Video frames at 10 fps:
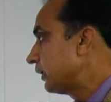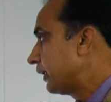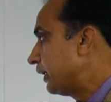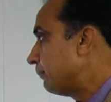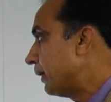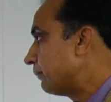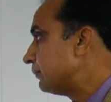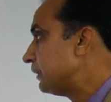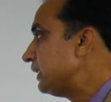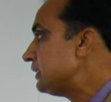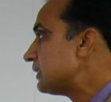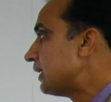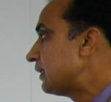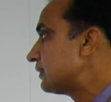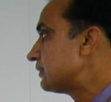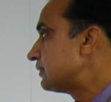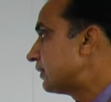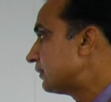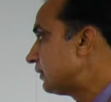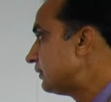K map. These are the
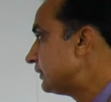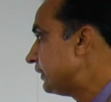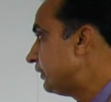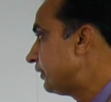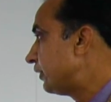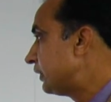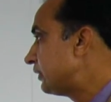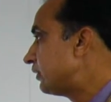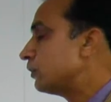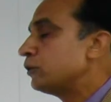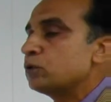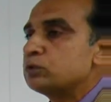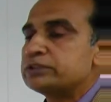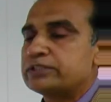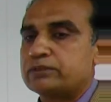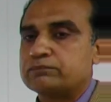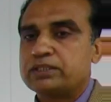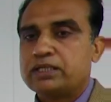circles indicated reduced term.